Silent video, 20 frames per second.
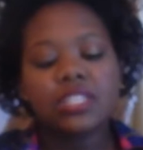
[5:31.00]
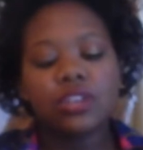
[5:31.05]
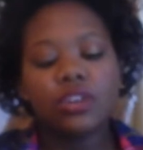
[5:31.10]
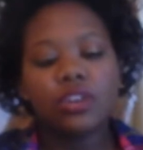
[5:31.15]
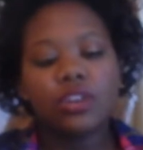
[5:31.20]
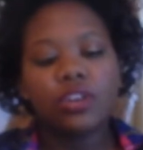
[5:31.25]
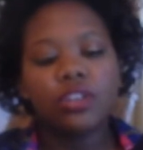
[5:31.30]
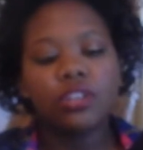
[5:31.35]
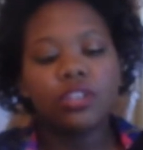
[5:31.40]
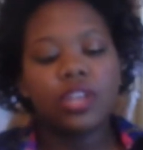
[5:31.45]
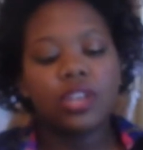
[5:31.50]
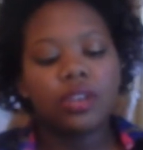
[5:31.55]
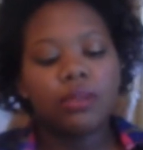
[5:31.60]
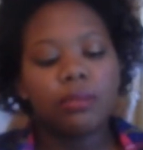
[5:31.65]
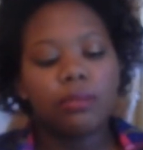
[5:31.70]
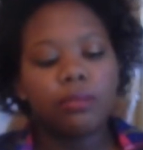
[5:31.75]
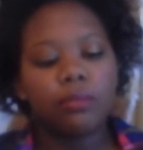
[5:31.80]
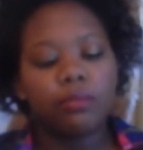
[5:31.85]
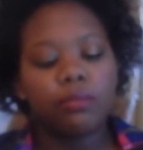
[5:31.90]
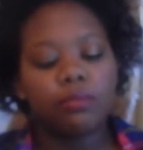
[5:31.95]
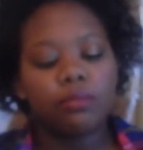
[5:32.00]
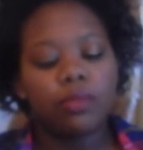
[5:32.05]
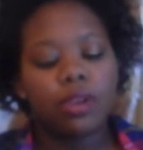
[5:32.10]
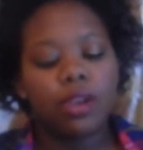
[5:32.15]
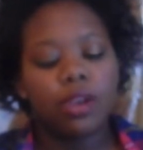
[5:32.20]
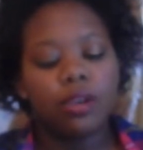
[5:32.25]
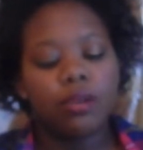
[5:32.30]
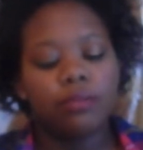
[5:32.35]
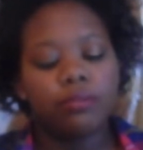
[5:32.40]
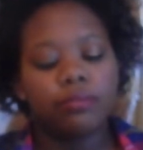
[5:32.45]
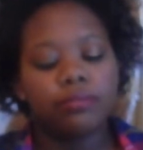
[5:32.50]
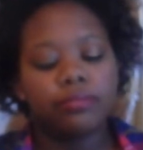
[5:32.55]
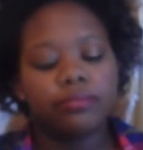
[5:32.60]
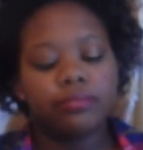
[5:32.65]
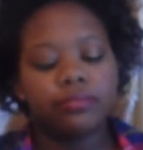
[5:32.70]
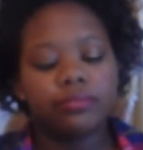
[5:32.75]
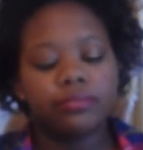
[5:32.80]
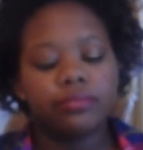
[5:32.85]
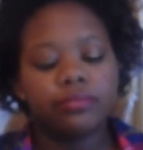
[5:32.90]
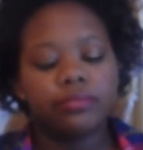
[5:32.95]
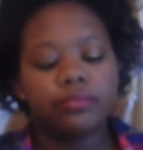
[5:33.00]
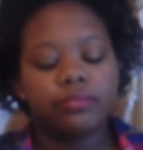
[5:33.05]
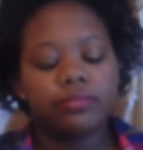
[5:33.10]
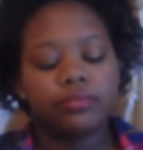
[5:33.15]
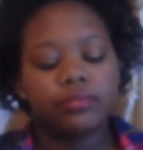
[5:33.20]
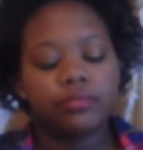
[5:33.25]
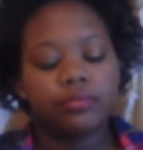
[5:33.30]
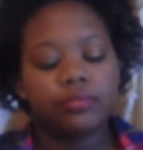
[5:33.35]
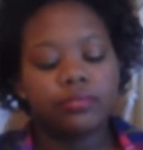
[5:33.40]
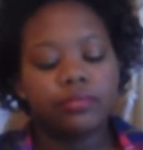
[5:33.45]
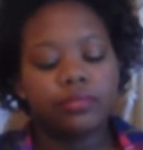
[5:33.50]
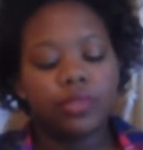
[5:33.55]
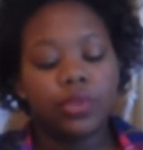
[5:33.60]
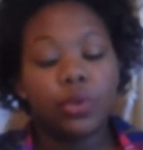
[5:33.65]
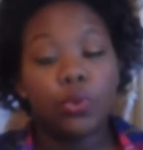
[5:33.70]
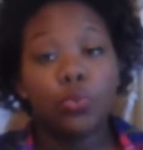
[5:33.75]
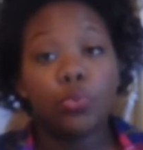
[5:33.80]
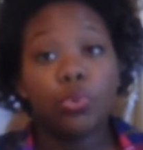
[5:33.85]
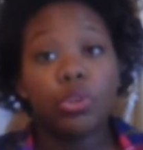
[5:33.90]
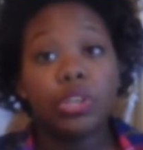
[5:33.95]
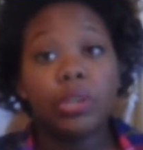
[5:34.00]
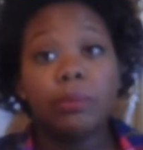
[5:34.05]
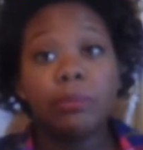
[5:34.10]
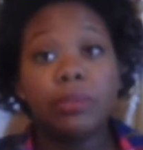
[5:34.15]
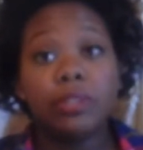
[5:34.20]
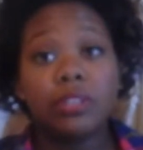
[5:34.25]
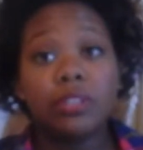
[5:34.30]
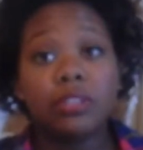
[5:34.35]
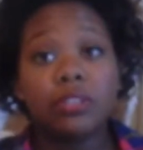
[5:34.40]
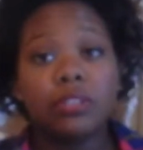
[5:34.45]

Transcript: called like, um, rib.